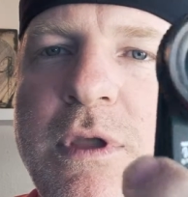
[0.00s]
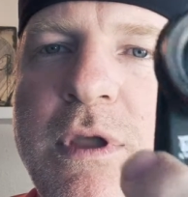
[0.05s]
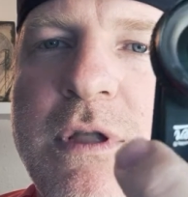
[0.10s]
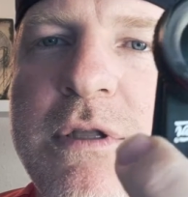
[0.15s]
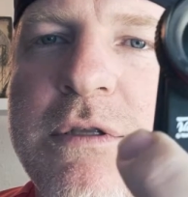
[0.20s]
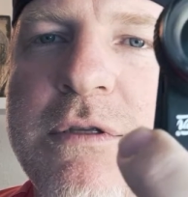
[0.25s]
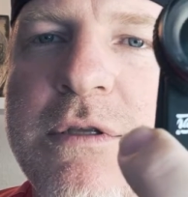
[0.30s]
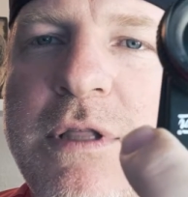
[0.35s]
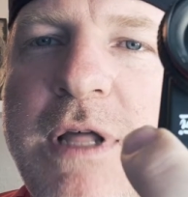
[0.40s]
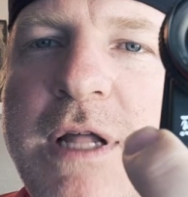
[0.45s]

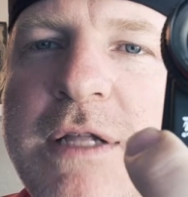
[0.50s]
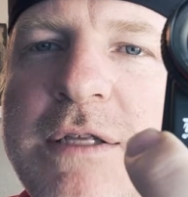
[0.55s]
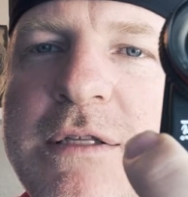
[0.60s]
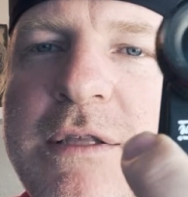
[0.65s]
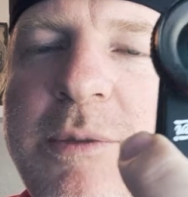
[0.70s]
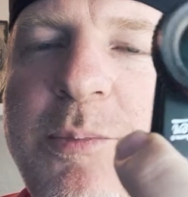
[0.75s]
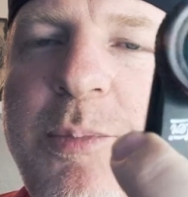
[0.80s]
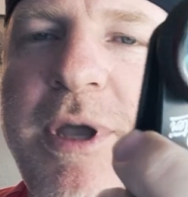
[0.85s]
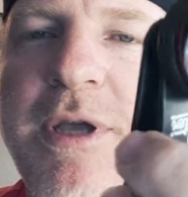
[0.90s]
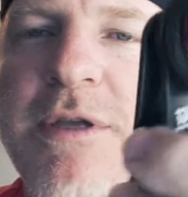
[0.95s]
So that's
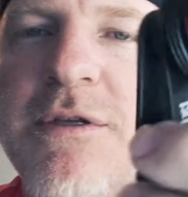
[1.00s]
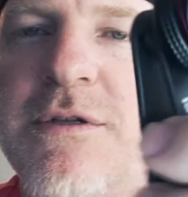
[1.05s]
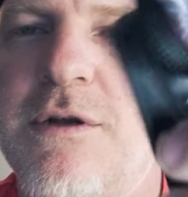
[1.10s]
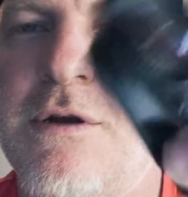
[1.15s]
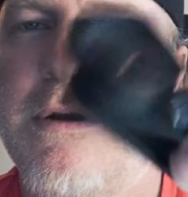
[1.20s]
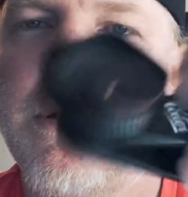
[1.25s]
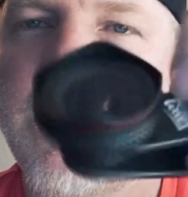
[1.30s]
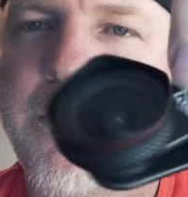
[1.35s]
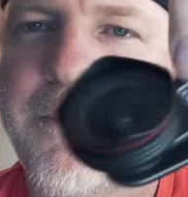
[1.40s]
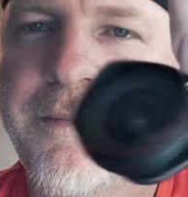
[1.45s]
the
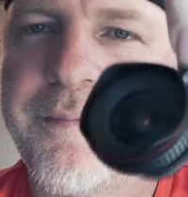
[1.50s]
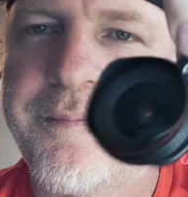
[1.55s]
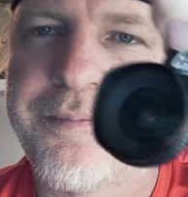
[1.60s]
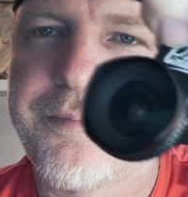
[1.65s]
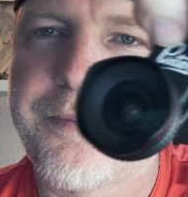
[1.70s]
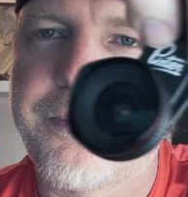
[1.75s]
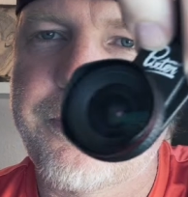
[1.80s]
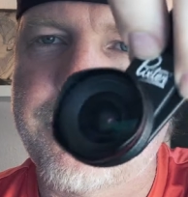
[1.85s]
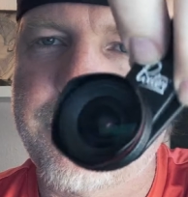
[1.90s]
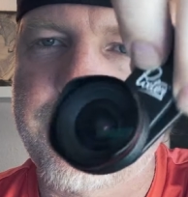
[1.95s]
Pixter.
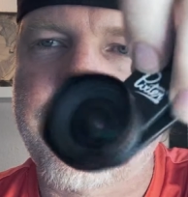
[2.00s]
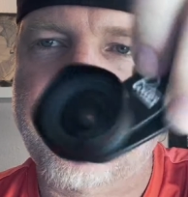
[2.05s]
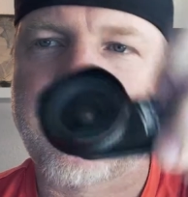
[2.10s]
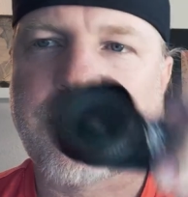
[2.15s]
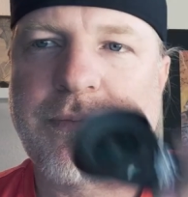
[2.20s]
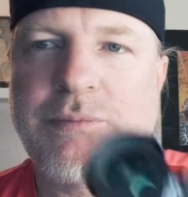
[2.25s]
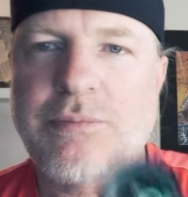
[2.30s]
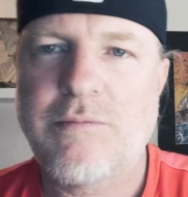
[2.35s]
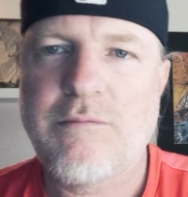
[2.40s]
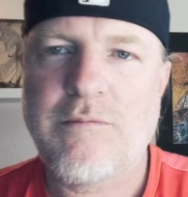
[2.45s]

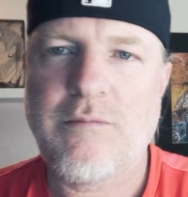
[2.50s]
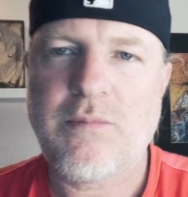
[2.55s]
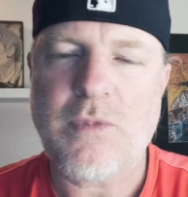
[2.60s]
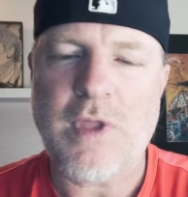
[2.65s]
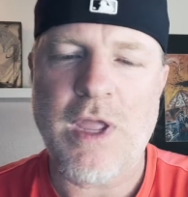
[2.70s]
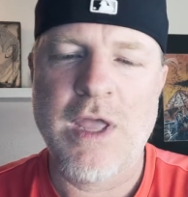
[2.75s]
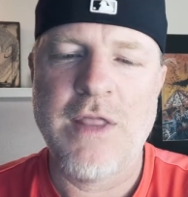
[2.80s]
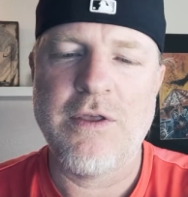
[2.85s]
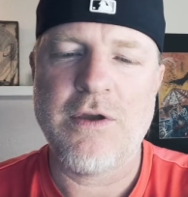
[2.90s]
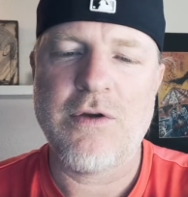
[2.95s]

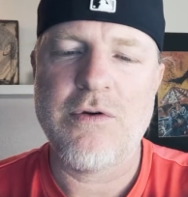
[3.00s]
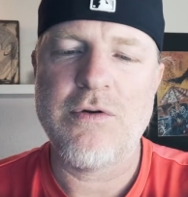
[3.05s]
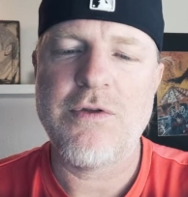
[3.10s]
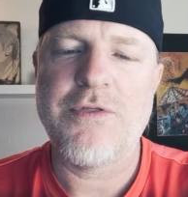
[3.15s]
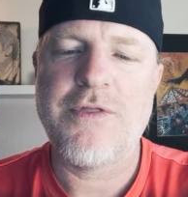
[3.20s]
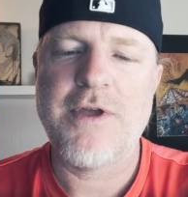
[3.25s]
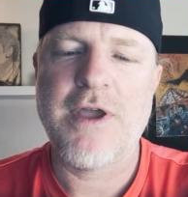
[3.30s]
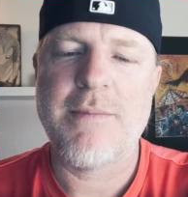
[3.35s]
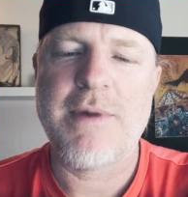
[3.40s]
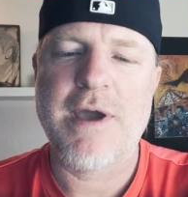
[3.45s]
And the cool
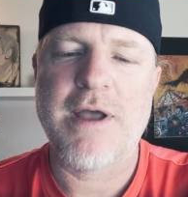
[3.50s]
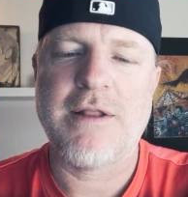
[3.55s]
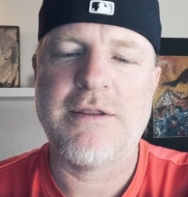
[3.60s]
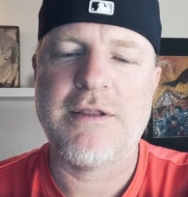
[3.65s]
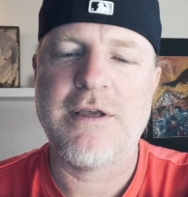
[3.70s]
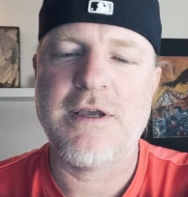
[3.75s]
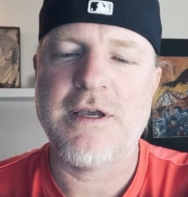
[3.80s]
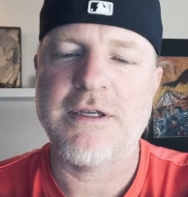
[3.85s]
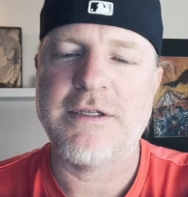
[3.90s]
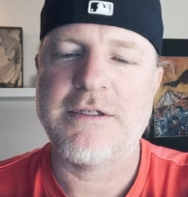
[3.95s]
thing about
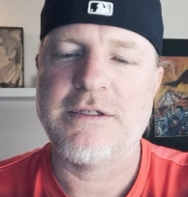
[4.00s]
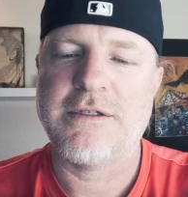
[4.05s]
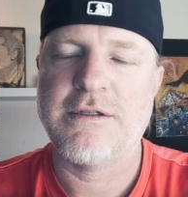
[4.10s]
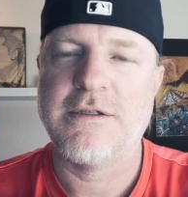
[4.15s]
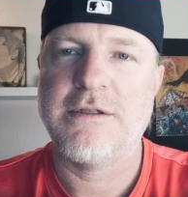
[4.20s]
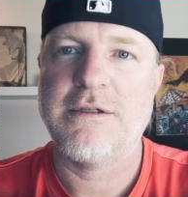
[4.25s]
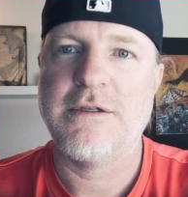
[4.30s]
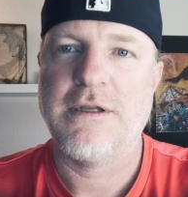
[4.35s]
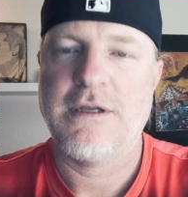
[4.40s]
this,